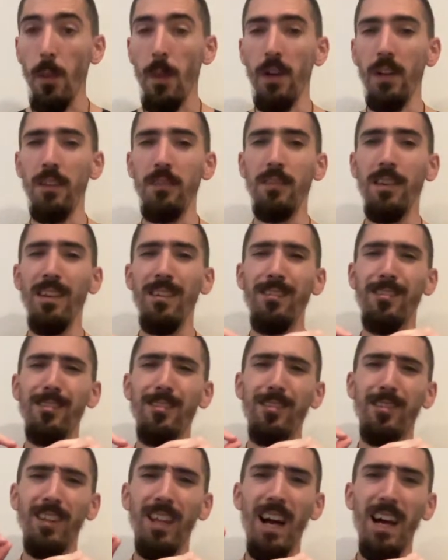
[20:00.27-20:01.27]
that is
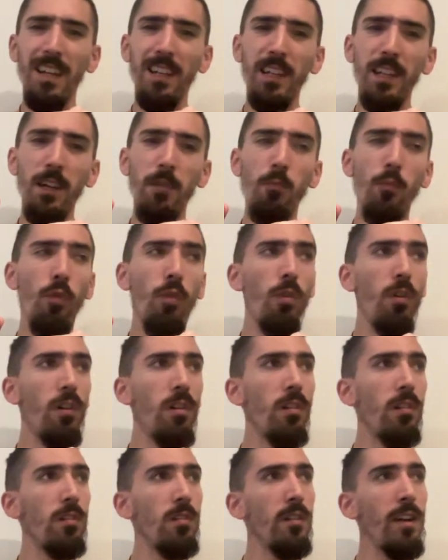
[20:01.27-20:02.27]
slightly
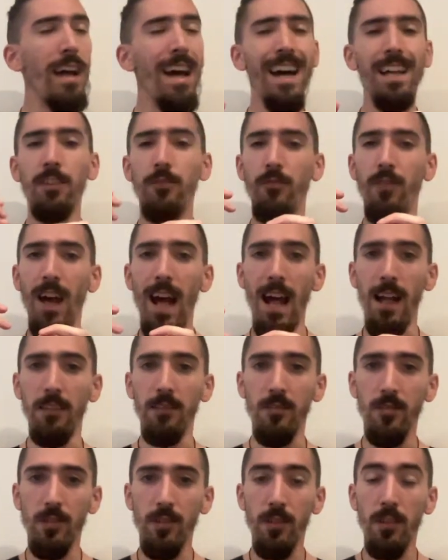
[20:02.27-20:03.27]
more
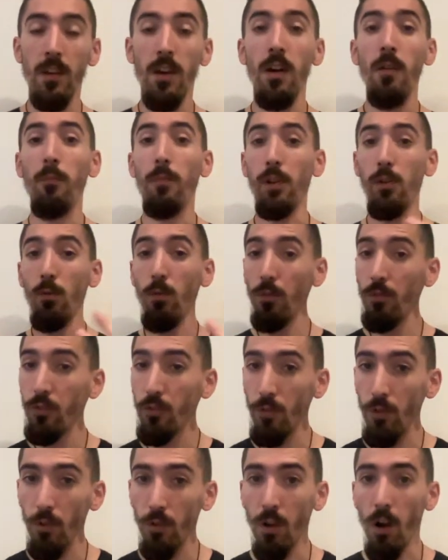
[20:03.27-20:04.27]
advanced, but
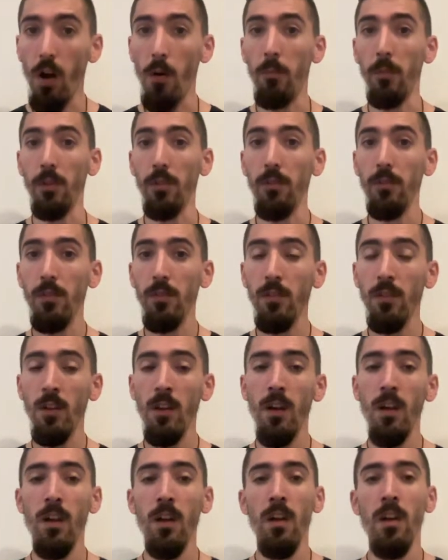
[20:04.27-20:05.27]
also common,
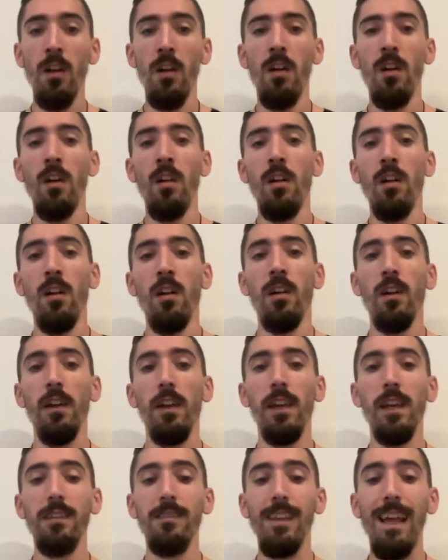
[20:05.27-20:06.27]

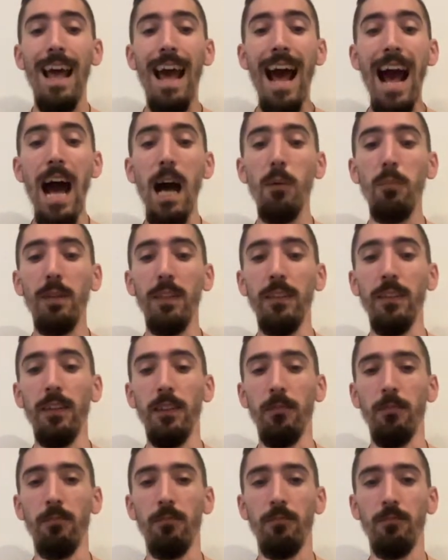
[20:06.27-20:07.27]
it's
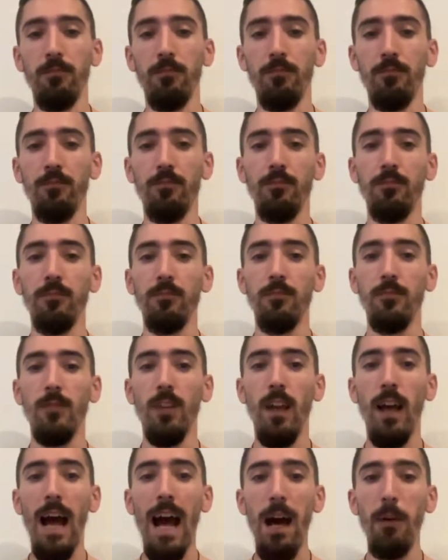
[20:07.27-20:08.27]
abiti.
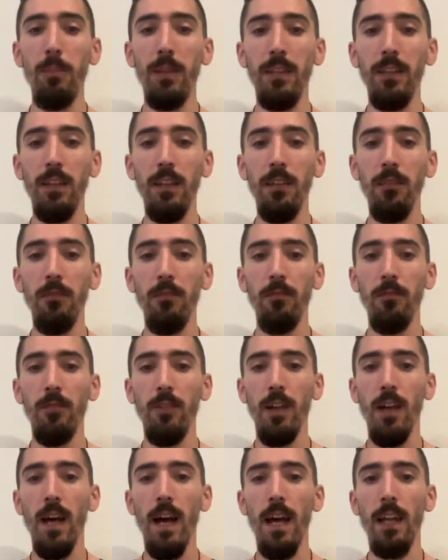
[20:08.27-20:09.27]
Abiti,
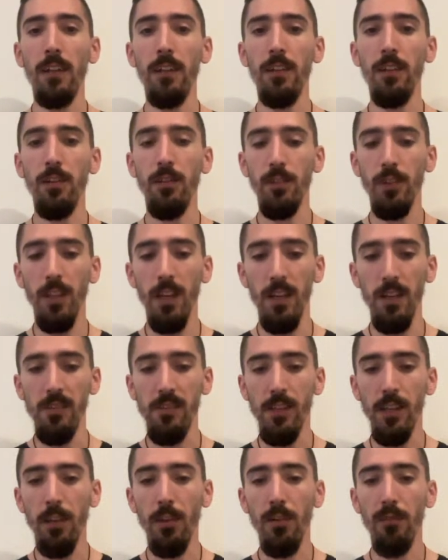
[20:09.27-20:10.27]
and the
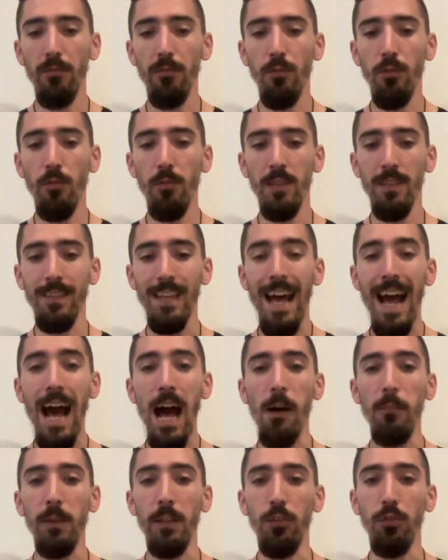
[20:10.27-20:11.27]
singular form is
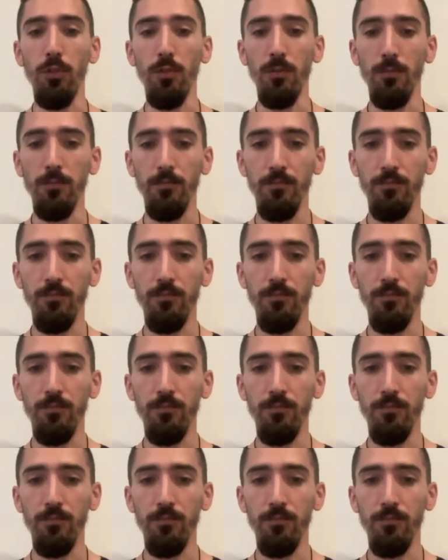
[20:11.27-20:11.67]
abito.